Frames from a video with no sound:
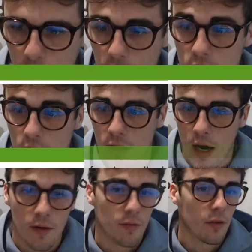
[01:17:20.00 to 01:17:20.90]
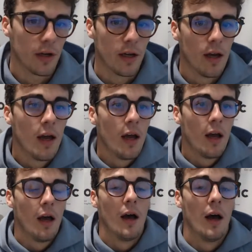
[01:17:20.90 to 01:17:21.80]
but those are not free.
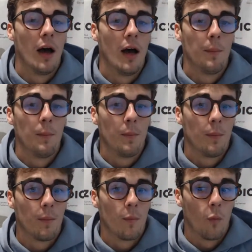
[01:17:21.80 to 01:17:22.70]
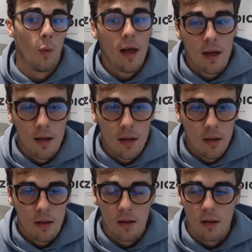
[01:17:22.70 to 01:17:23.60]

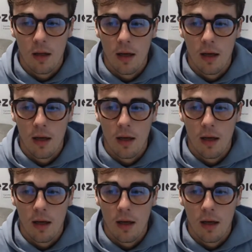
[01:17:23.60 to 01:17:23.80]
Well,